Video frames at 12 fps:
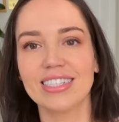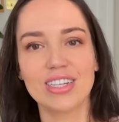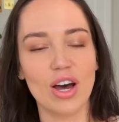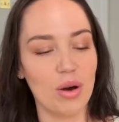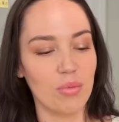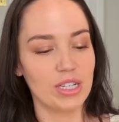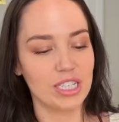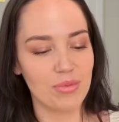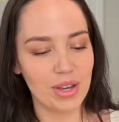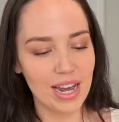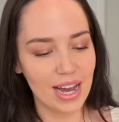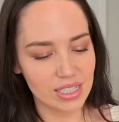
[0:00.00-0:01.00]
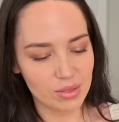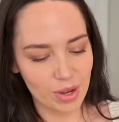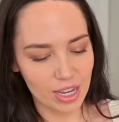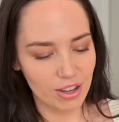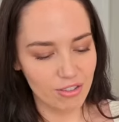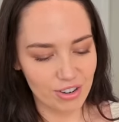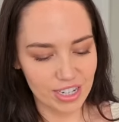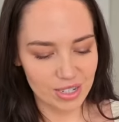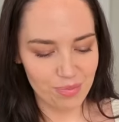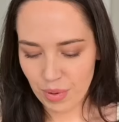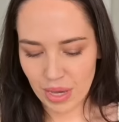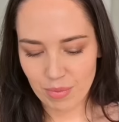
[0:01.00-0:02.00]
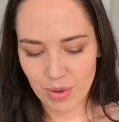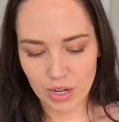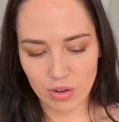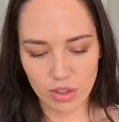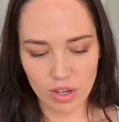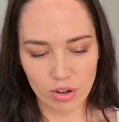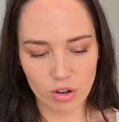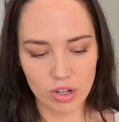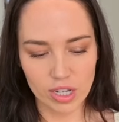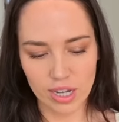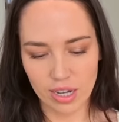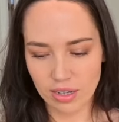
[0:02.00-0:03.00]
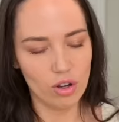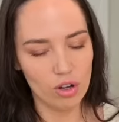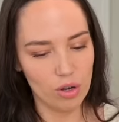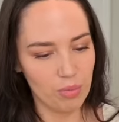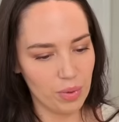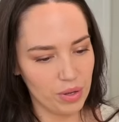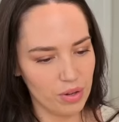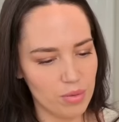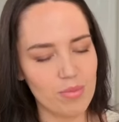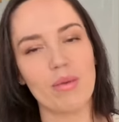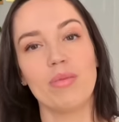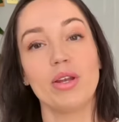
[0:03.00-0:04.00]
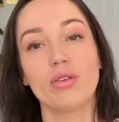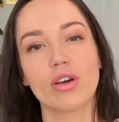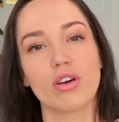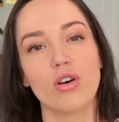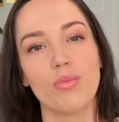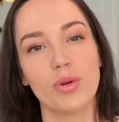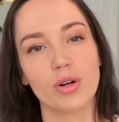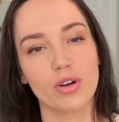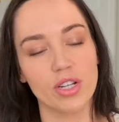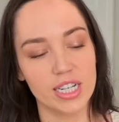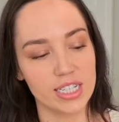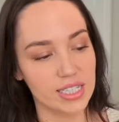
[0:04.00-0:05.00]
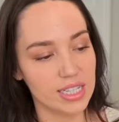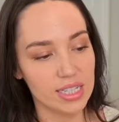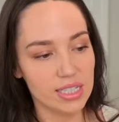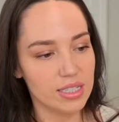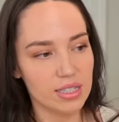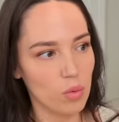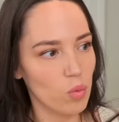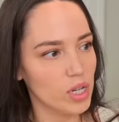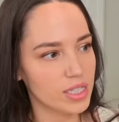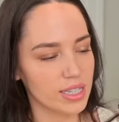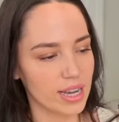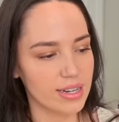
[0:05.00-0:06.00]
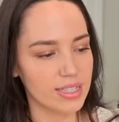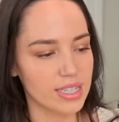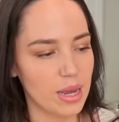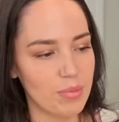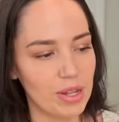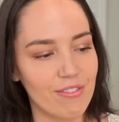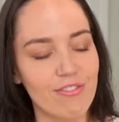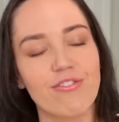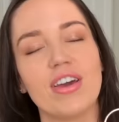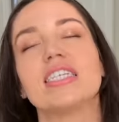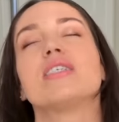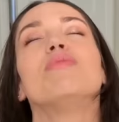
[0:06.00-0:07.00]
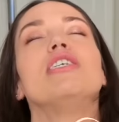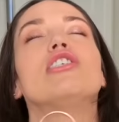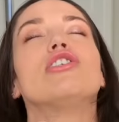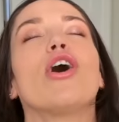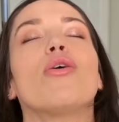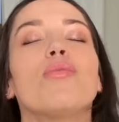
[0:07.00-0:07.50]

top, which I'm gonna ask my girlfriend to pick me another color up, or maybe another couple colors. This is once again a staple. It fits me so